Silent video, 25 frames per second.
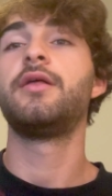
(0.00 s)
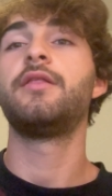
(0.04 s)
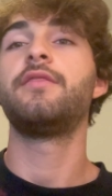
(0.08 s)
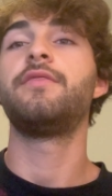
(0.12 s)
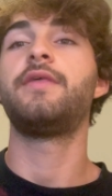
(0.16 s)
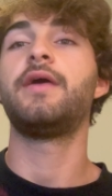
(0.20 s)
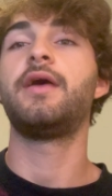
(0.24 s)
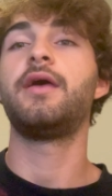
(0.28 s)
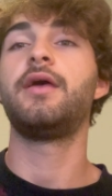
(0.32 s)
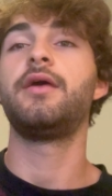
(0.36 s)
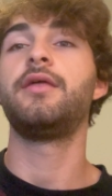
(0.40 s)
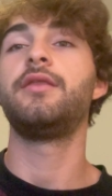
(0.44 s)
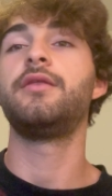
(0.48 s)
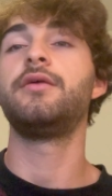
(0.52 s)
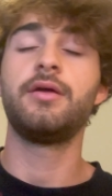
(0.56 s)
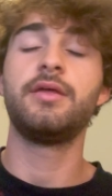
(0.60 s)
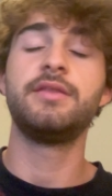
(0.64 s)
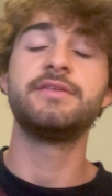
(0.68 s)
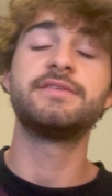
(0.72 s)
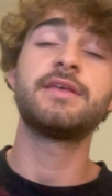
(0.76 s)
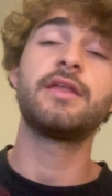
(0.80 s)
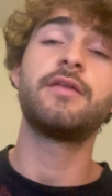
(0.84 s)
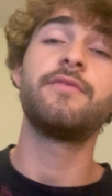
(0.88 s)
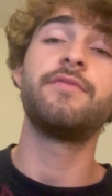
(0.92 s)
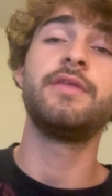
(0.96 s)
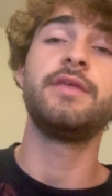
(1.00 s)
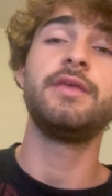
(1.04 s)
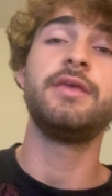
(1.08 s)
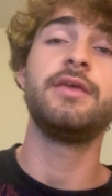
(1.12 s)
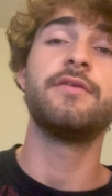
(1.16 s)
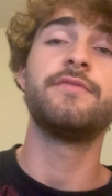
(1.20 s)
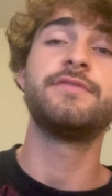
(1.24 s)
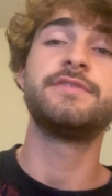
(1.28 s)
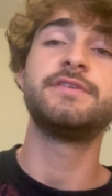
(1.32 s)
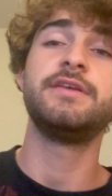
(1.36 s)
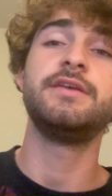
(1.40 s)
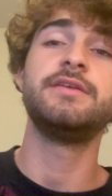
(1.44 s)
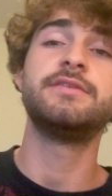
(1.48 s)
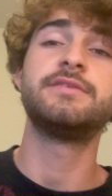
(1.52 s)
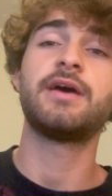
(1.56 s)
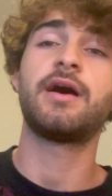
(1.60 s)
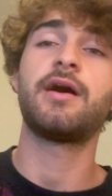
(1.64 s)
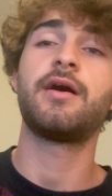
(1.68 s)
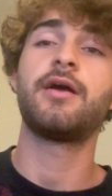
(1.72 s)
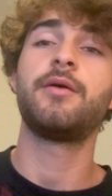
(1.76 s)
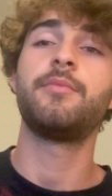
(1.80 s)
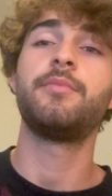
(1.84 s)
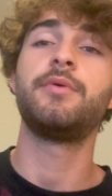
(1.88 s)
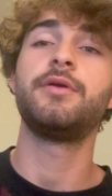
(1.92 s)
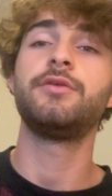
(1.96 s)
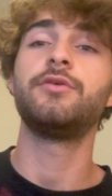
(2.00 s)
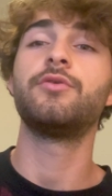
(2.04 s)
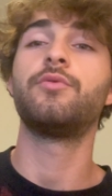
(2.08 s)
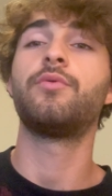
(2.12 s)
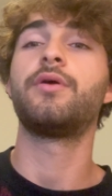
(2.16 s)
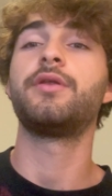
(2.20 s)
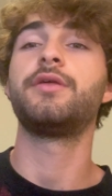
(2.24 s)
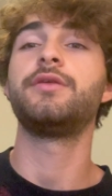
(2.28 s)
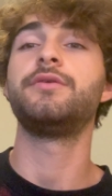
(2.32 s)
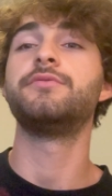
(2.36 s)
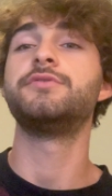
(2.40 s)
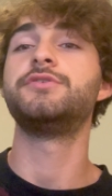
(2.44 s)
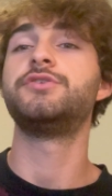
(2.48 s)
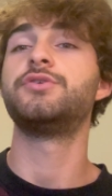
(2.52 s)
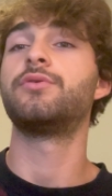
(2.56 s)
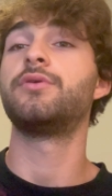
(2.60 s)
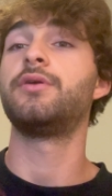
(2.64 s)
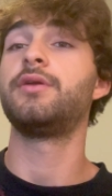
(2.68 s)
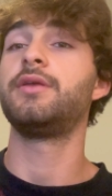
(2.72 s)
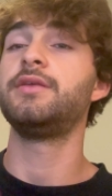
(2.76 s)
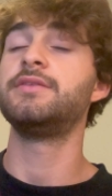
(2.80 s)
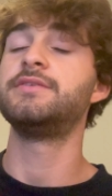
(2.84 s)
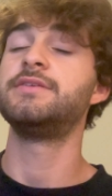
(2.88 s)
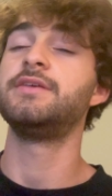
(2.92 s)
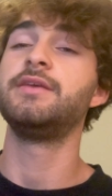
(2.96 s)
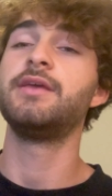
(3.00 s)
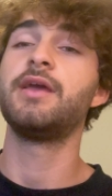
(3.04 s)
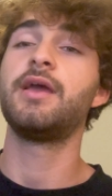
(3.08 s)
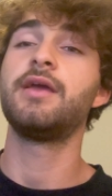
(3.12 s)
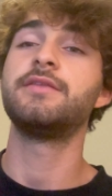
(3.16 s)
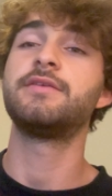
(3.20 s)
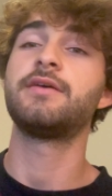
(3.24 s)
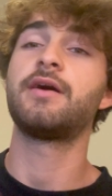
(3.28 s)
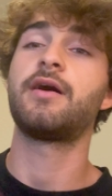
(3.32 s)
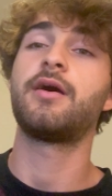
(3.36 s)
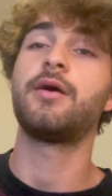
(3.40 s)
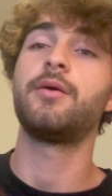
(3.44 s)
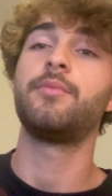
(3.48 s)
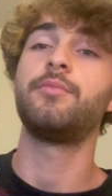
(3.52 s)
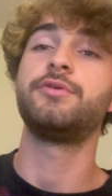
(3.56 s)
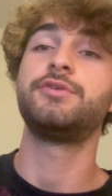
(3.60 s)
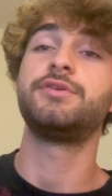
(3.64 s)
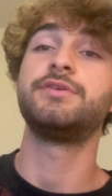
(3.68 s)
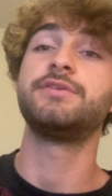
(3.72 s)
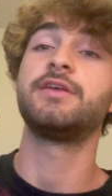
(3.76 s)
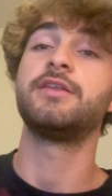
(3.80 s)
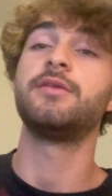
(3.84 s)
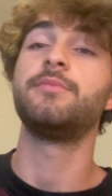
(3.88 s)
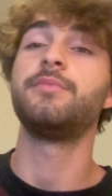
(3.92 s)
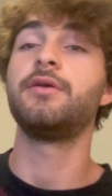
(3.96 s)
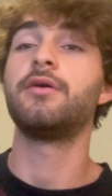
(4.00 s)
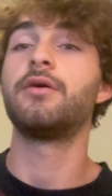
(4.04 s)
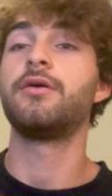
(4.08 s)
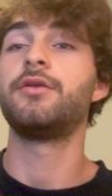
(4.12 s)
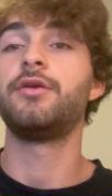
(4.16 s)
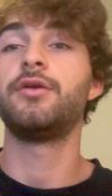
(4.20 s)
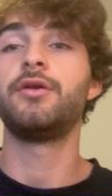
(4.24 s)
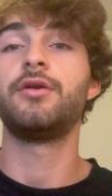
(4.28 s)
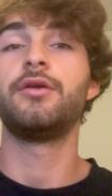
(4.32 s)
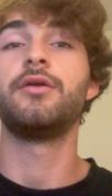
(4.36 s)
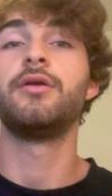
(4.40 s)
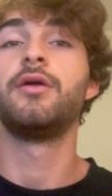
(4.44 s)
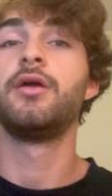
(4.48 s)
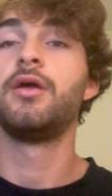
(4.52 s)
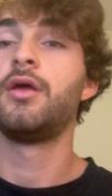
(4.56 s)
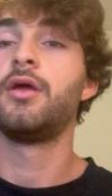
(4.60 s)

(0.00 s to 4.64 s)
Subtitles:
then instead of the EFC time, you'll want to use your ETA time, which is going to be on your